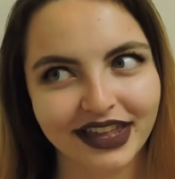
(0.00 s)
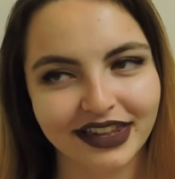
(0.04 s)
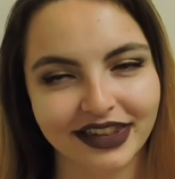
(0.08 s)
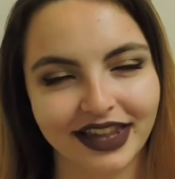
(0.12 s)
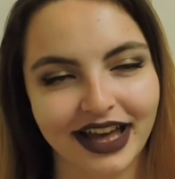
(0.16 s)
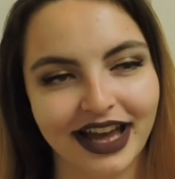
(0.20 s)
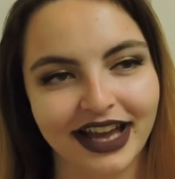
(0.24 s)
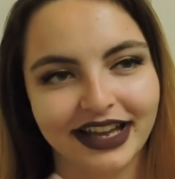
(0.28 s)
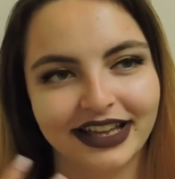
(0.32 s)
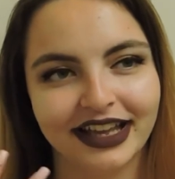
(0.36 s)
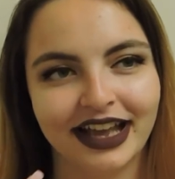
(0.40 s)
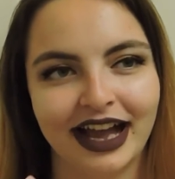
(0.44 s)

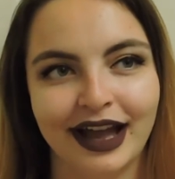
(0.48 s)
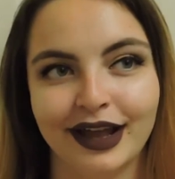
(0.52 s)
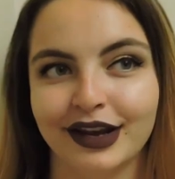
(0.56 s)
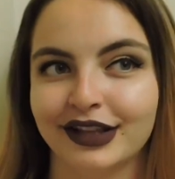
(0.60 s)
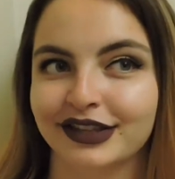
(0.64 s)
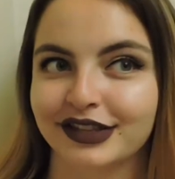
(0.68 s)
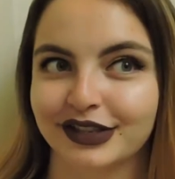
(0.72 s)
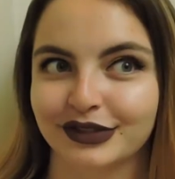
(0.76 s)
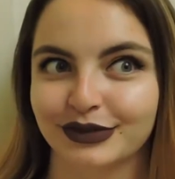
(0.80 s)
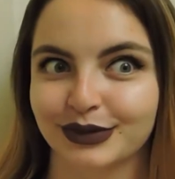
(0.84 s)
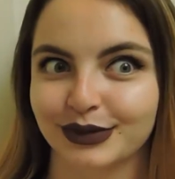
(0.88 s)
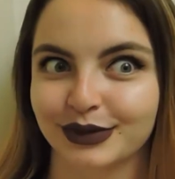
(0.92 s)
Like,
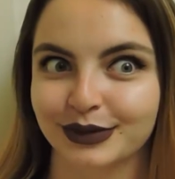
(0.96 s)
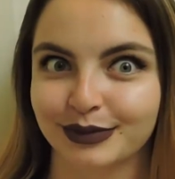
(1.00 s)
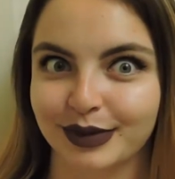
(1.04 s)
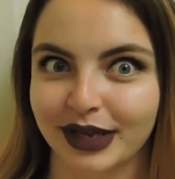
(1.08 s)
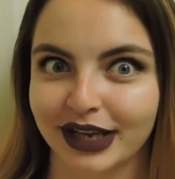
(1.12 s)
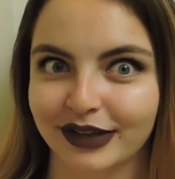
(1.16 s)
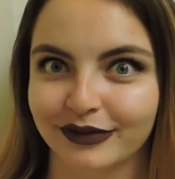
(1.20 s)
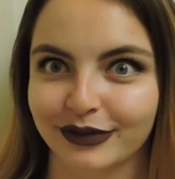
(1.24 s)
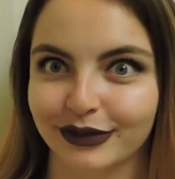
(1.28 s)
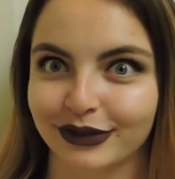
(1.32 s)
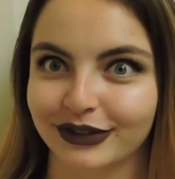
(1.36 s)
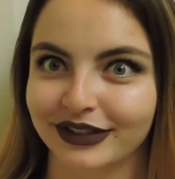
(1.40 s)
kind of
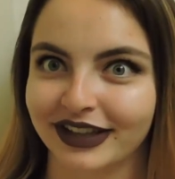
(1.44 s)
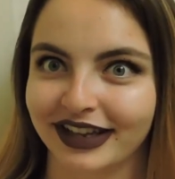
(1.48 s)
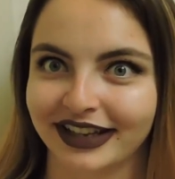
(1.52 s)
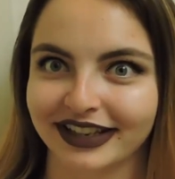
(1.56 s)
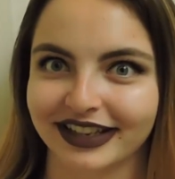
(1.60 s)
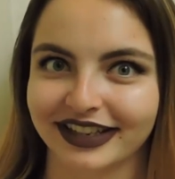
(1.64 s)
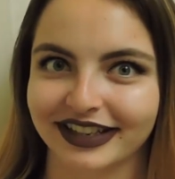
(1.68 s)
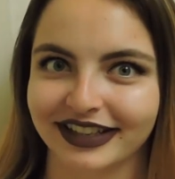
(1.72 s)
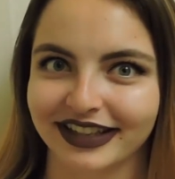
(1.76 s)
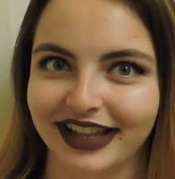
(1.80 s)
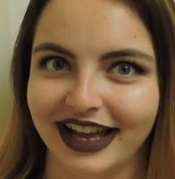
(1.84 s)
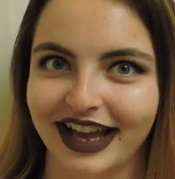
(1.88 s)
disrespectful,
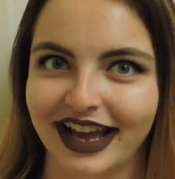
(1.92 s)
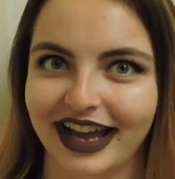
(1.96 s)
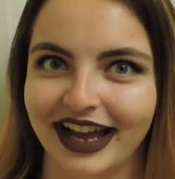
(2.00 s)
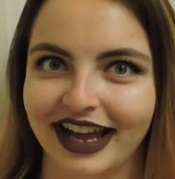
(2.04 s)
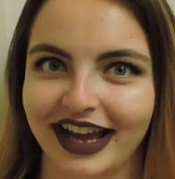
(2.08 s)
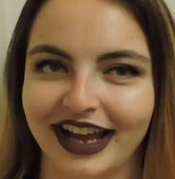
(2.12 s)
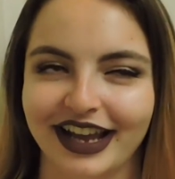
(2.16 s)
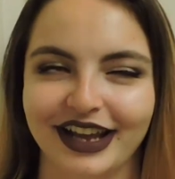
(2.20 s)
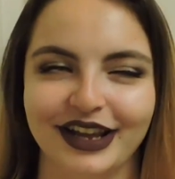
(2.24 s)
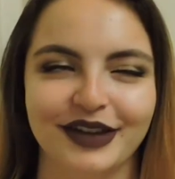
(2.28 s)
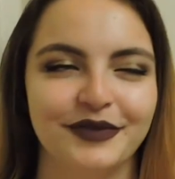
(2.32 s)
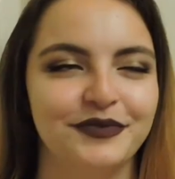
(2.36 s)
not gonna
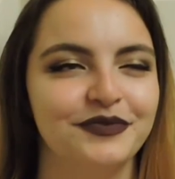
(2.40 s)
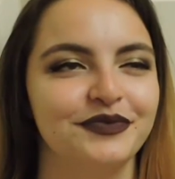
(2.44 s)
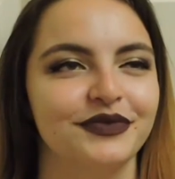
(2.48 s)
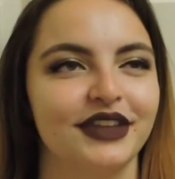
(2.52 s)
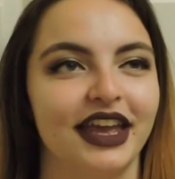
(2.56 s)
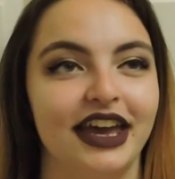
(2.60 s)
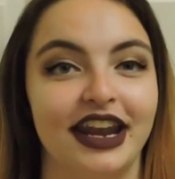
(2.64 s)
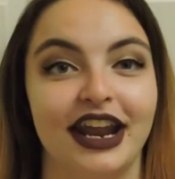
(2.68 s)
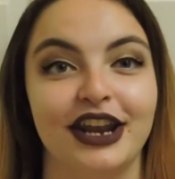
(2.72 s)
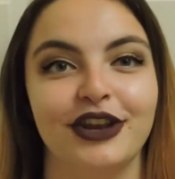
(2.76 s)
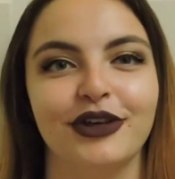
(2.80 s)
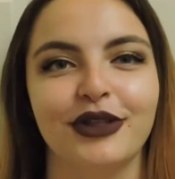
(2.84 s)
lie.
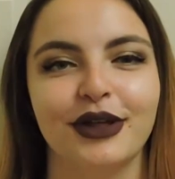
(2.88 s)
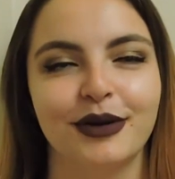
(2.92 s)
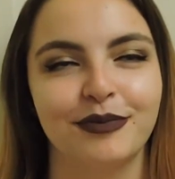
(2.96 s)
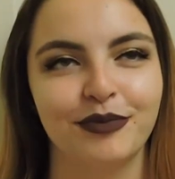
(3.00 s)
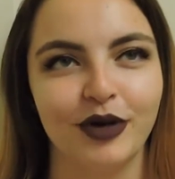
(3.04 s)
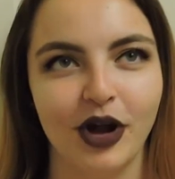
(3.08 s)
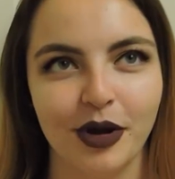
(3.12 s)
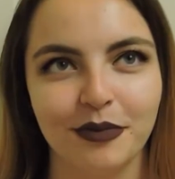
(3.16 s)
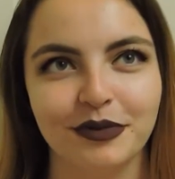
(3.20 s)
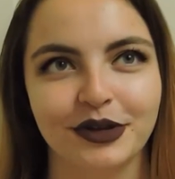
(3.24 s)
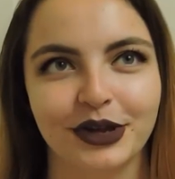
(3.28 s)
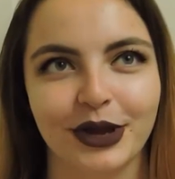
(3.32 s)
And I know
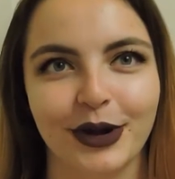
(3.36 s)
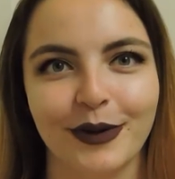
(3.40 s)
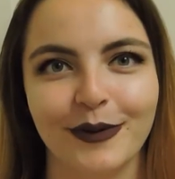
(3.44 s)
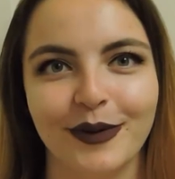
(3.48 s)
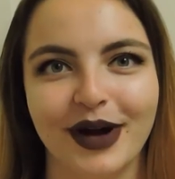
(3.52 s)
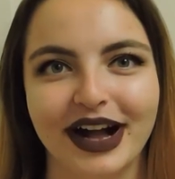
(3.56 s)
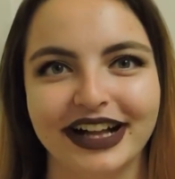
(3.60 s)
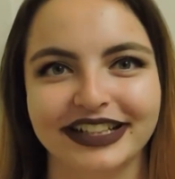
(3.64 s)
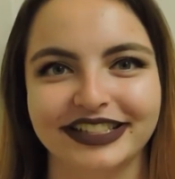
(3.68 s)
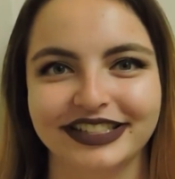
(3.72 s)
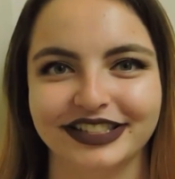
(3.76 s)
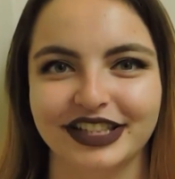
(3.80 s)
they're probably gonna
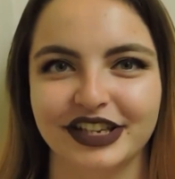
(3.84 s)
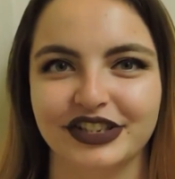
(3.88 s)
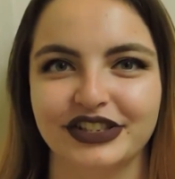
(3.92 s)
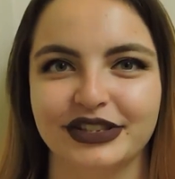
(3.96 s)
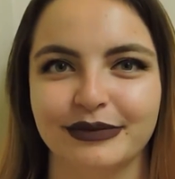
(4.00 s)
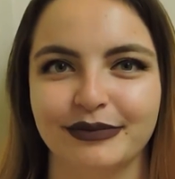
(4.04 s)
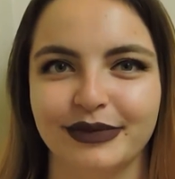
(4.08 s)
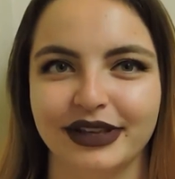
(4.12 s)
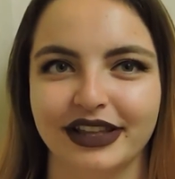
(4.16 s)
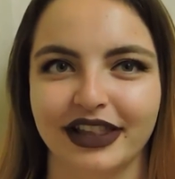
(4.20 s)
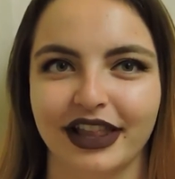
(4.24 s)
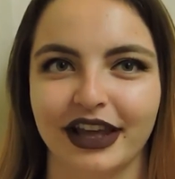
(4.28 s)
watch
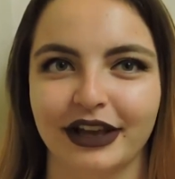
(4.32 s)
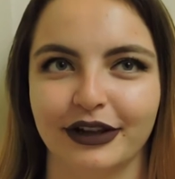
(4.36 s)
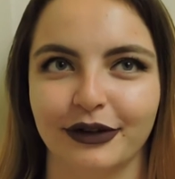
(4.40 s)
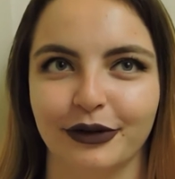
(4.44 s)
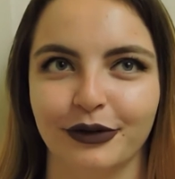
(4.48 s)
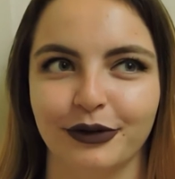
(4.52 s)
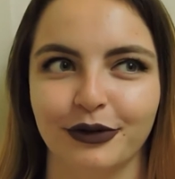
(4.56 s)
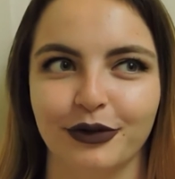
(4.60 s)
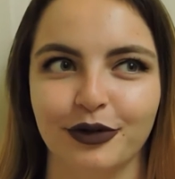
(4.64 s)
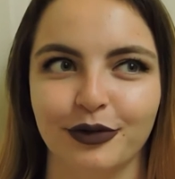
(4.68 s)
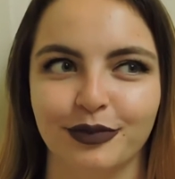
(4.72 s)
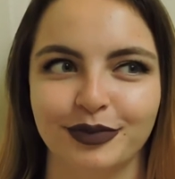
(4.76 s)
this and be
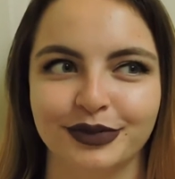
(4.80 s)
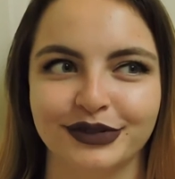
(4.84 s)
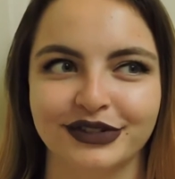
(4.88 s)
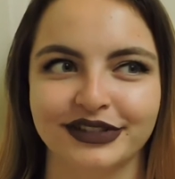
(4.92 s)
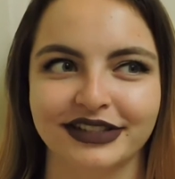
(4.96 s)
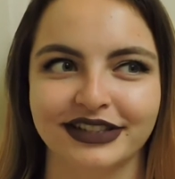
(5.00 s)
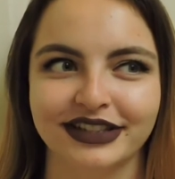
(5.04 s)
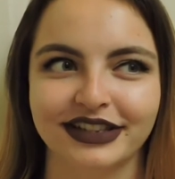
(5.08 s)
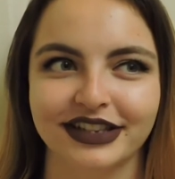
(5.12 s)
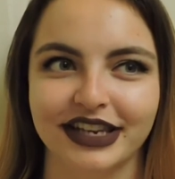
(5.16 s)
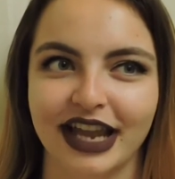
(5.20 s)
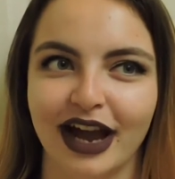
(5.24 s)
like,
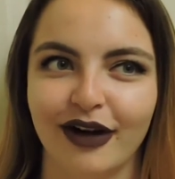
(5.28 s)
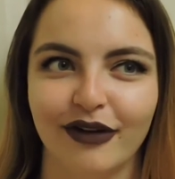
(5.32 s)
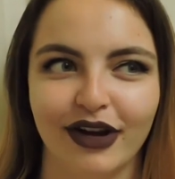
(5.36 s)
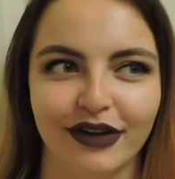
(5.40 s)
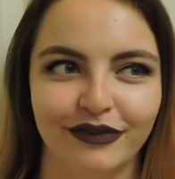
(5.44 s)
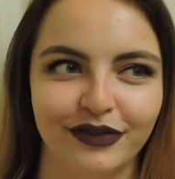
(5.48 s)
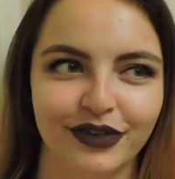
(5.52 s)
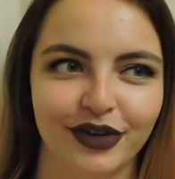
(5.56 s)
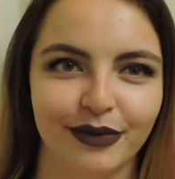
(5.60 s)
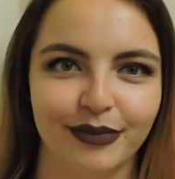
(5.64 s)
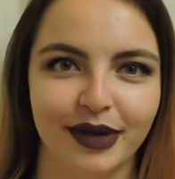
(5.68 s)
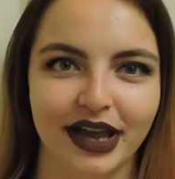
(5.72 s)
oops, now
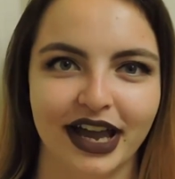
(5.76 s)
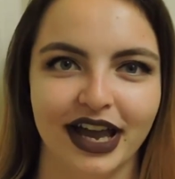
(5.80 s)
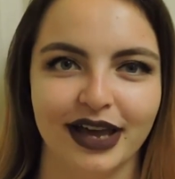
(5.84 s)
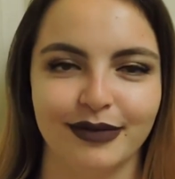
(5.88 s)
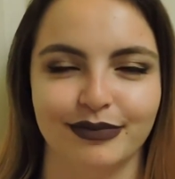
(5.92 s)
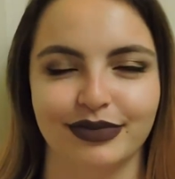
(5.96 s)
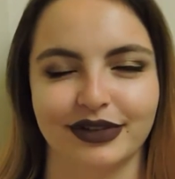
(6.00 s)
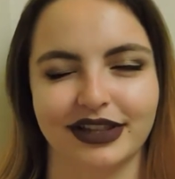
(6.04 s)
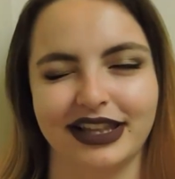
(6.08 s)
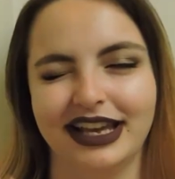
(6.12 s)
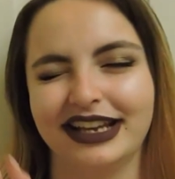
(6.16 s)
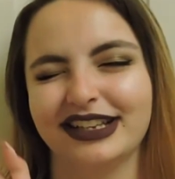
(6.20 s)
I feel
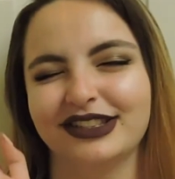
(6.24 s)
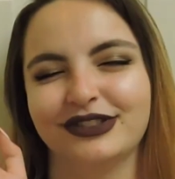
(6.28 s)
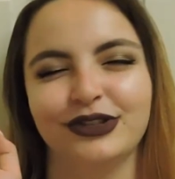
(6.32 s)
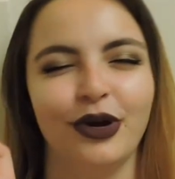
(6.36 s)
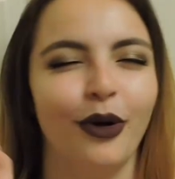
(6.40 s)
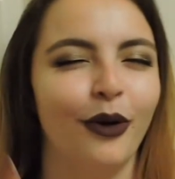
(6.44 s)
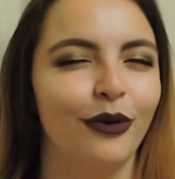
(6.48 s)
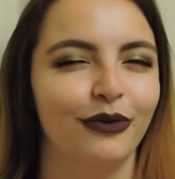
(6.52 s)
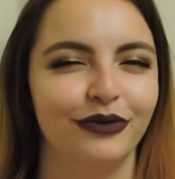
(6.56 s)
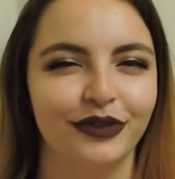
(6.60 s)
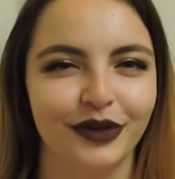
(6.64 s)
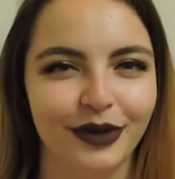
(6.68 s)
bad, but like,
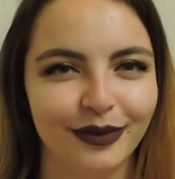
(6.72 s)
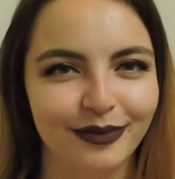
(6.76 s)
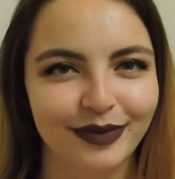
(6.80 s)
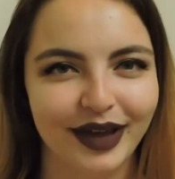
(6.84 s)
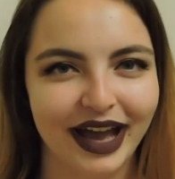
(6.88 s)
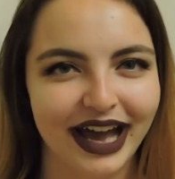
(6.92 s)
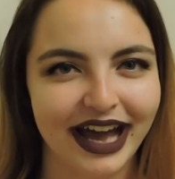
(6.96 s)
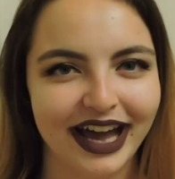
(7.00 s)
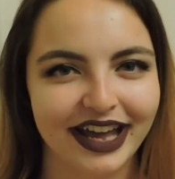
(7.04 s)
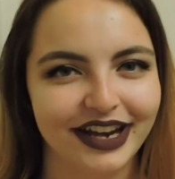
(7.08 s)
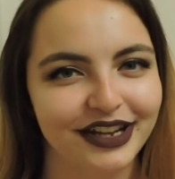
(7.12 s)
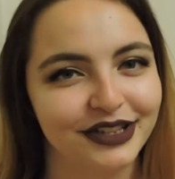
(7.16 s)
don't feel
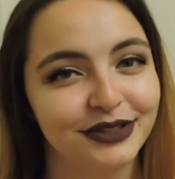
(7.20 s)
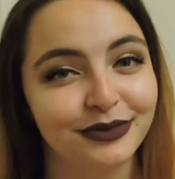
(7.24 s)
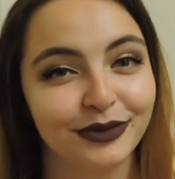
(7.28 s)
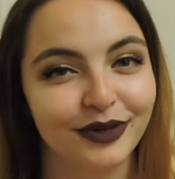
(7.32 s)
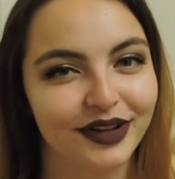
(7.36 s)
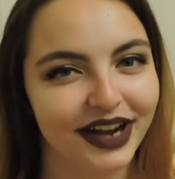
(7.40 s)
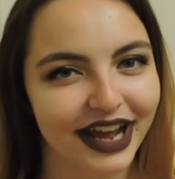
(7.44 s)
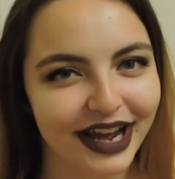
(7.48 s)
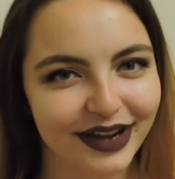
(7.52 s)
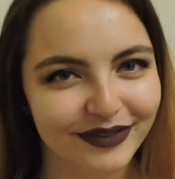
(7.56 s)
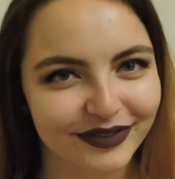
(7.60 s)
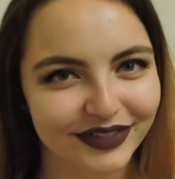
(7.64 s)
bad, it's
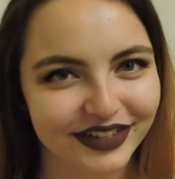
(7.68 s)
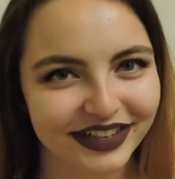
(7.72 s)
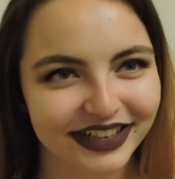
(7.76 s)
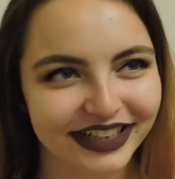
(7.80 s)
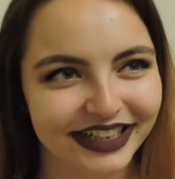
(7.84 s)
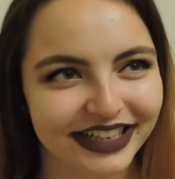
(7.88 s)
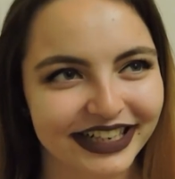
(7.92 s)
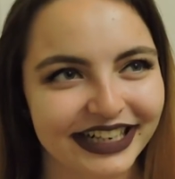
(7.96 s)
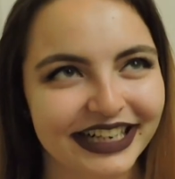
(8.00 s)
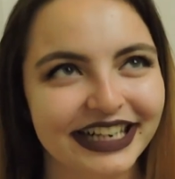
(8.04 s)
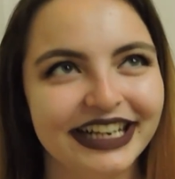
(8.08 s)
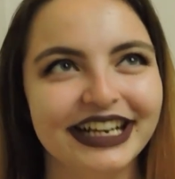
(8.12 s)

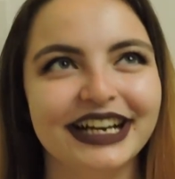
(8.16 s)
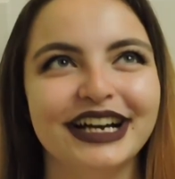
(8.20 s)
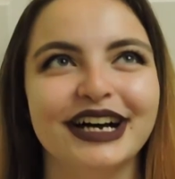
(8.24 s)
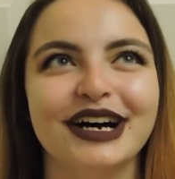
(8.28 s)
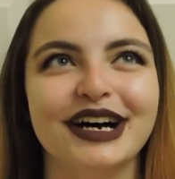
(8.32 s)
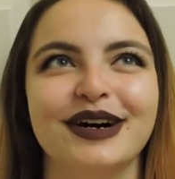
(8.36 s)
whatever.